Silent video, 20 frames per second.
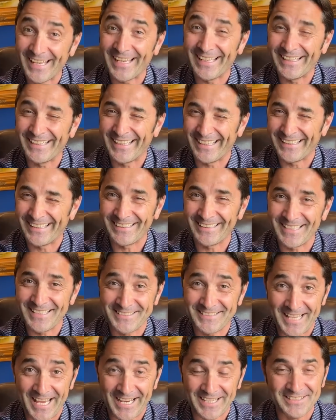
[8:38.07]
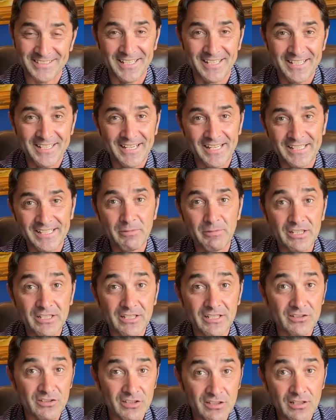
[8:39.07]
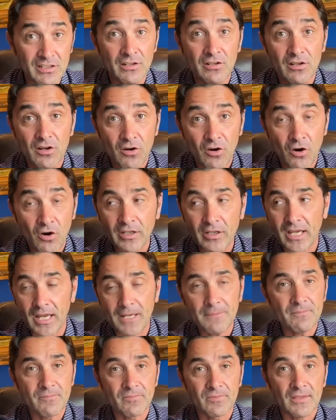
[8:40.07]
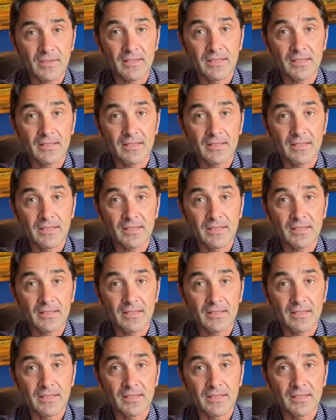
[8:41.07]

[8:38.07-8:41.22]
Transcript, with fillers: yeah, I think that's next. And Americans they said, okay,